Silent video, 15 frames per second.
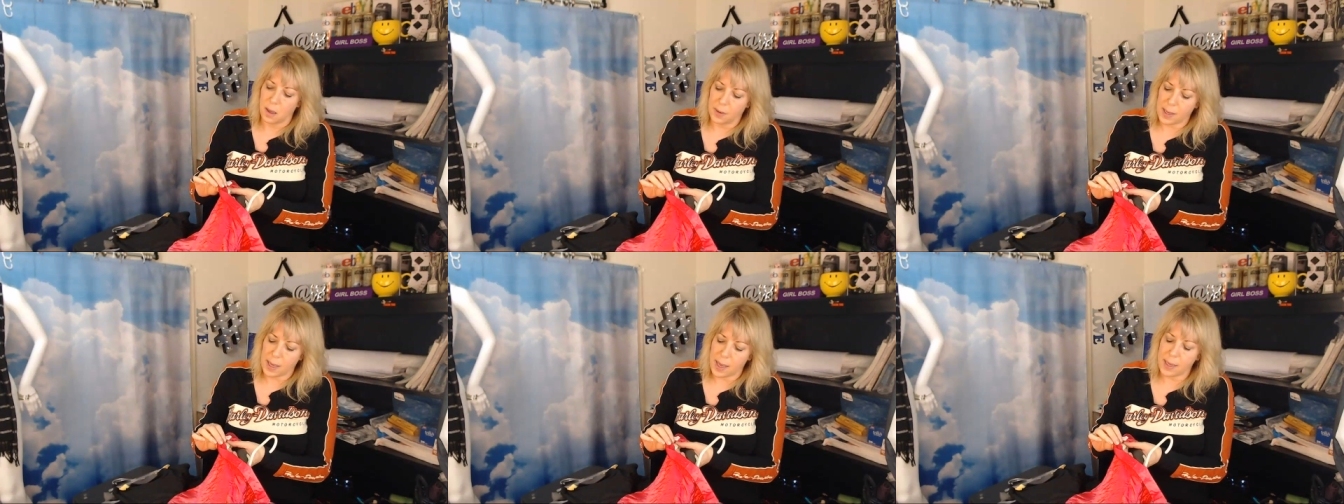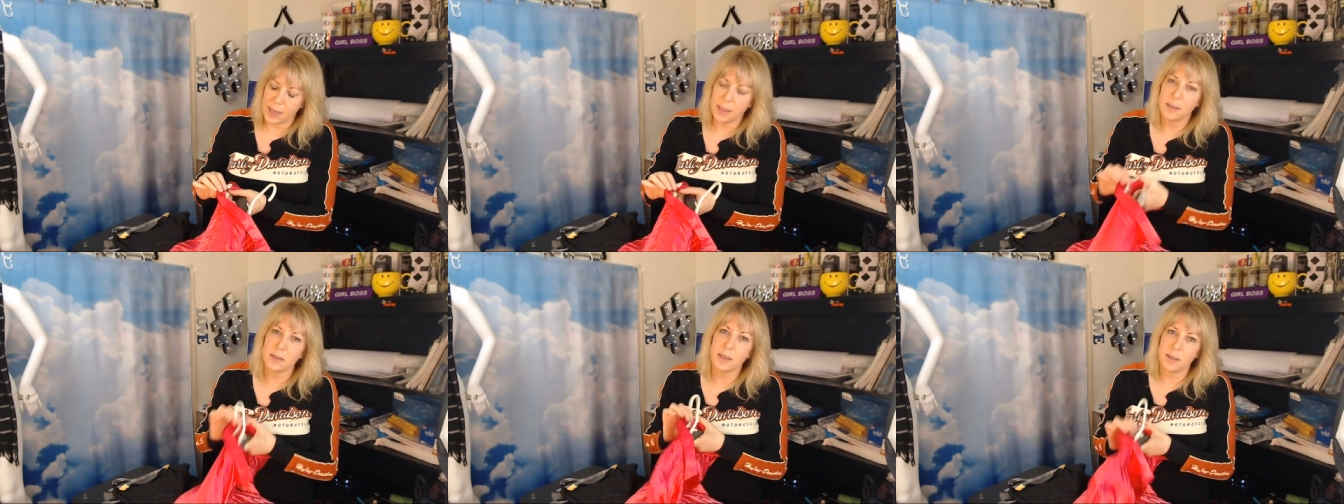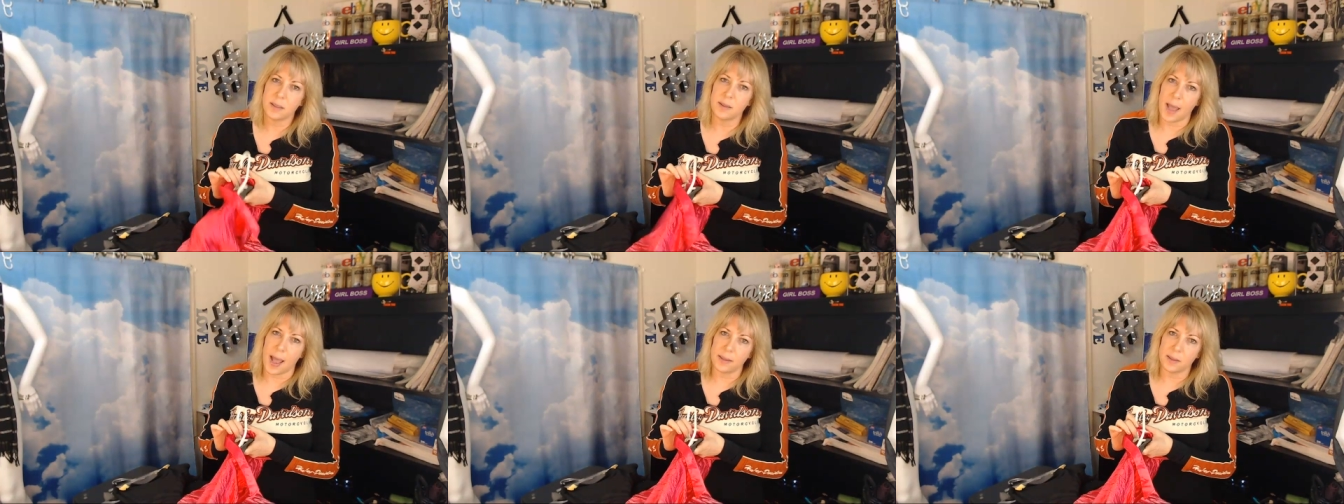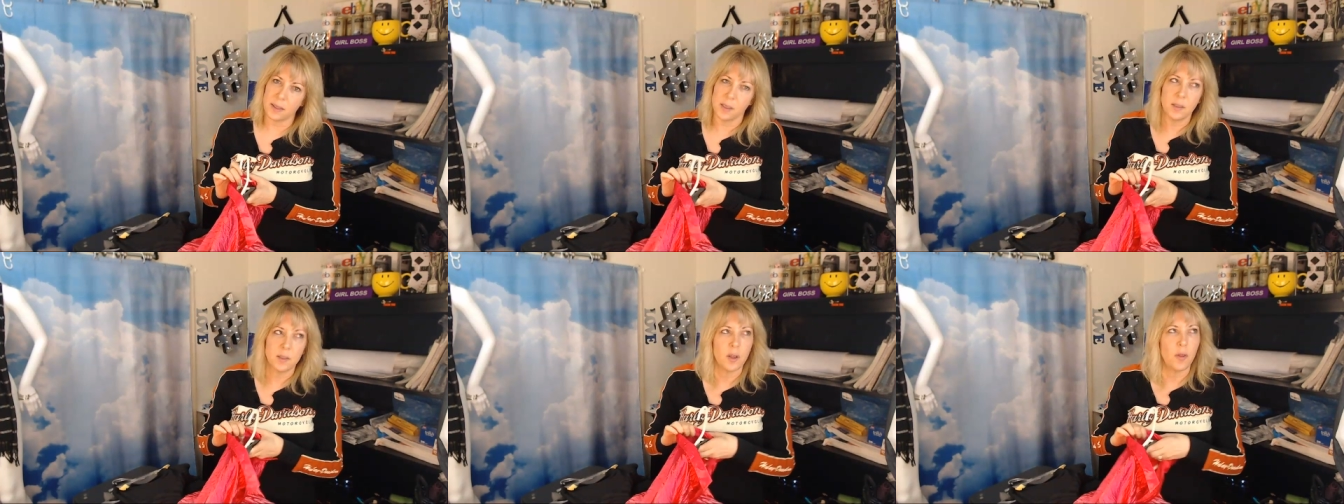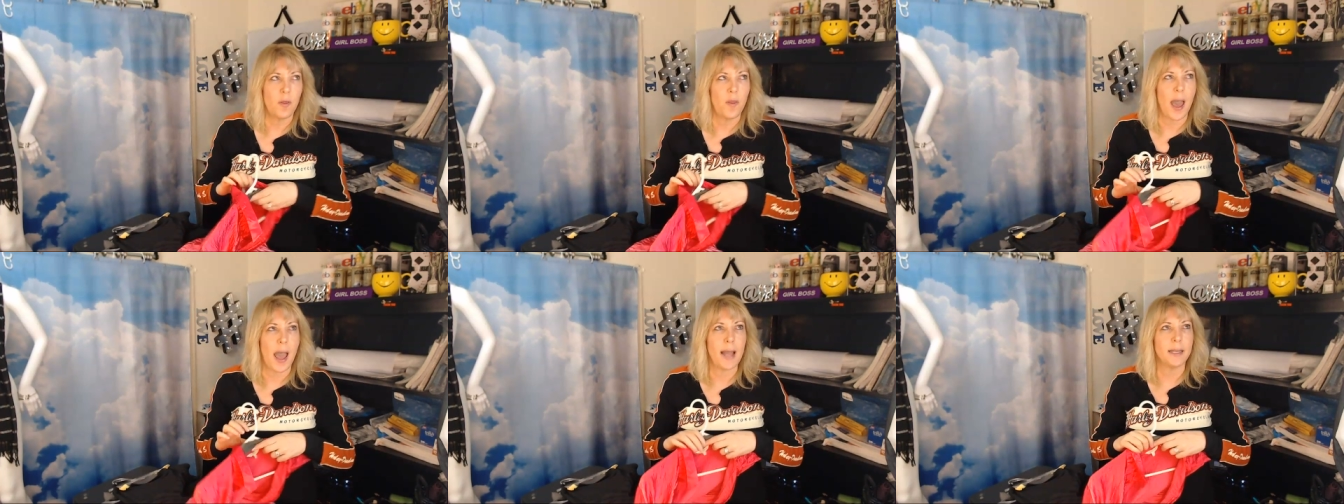Okay, it is a Stetson. So
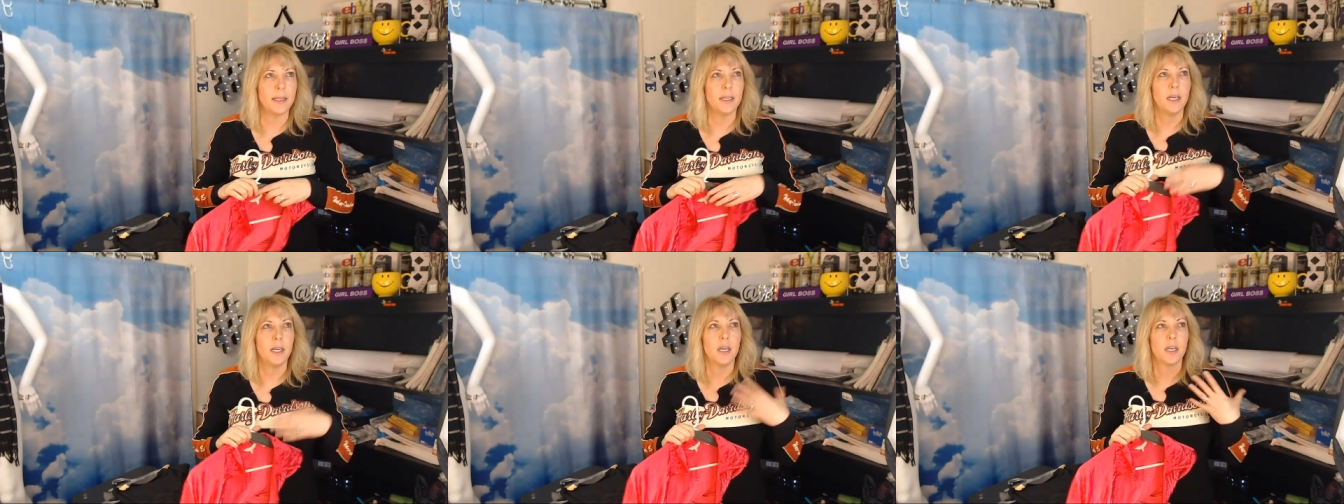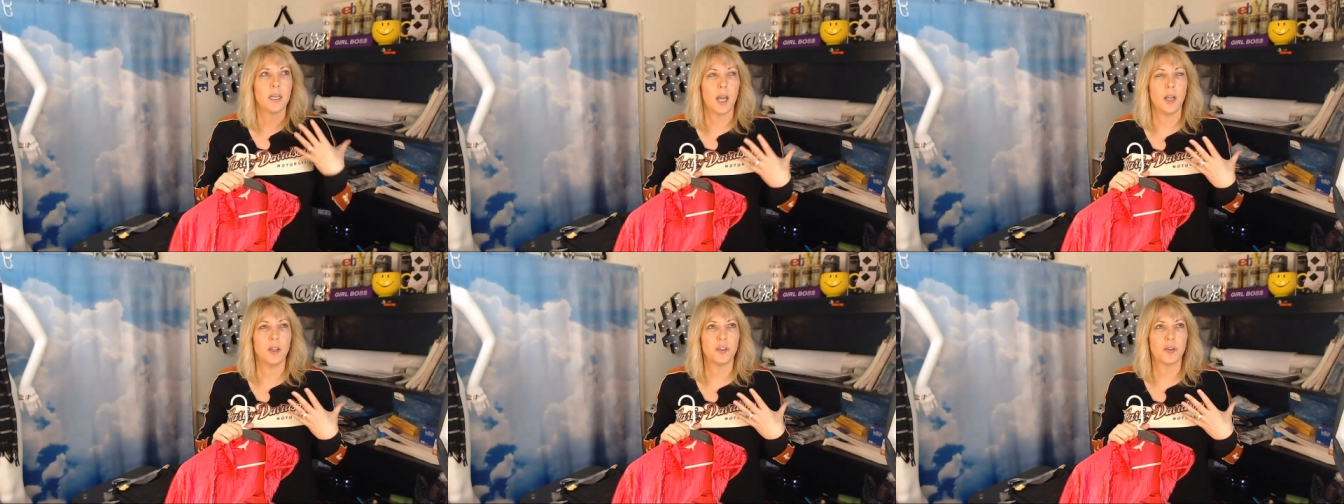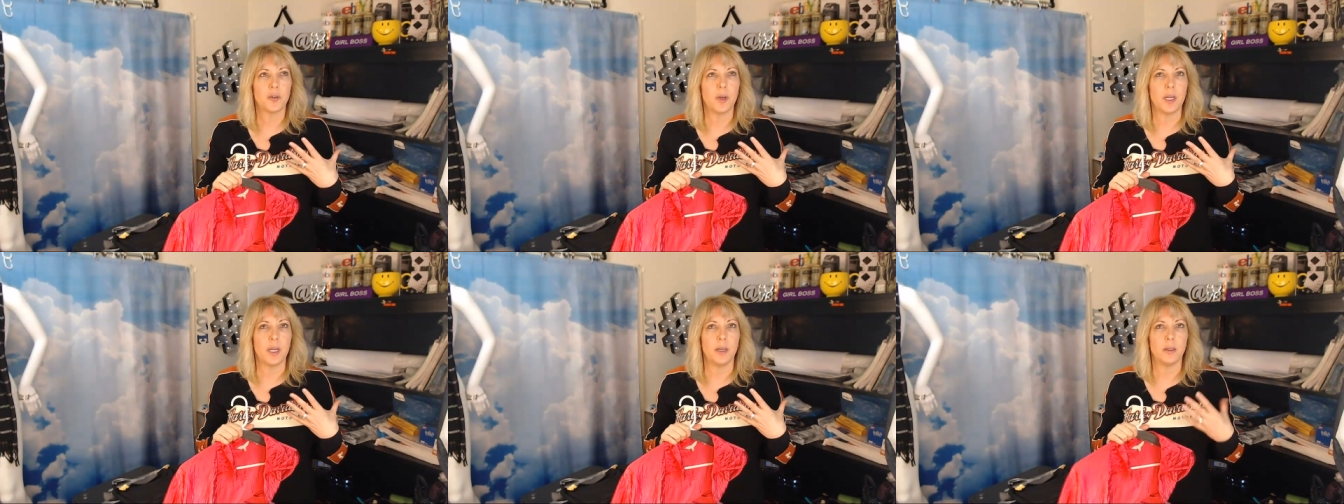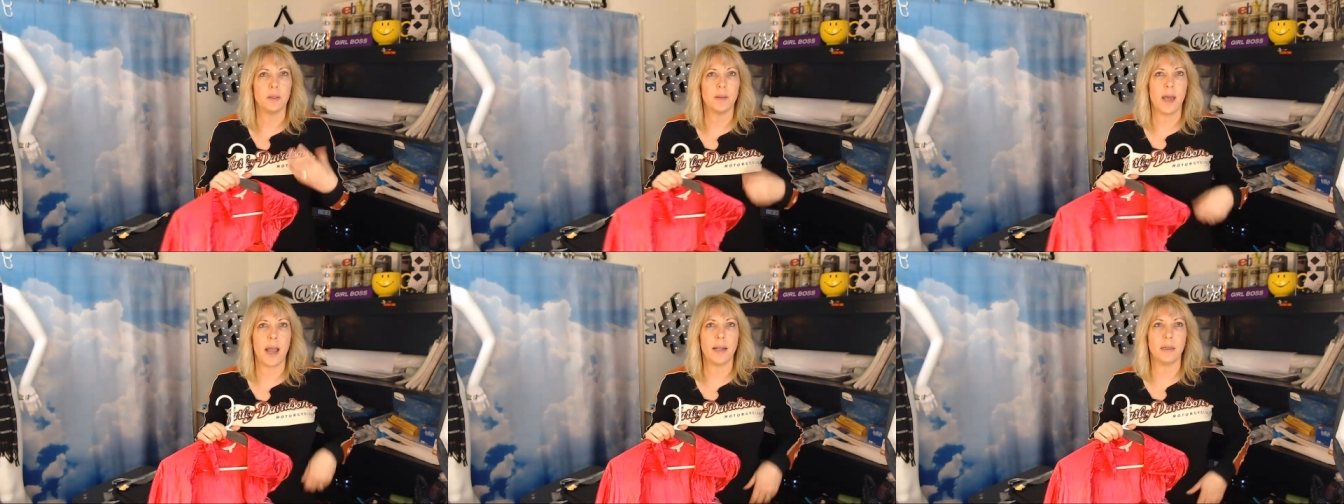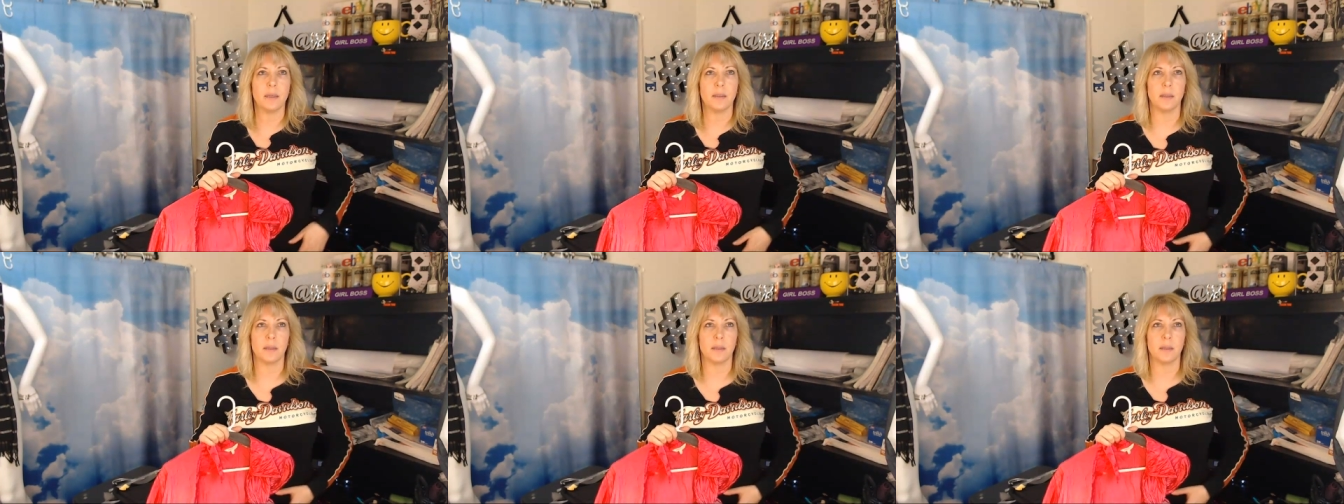that country, that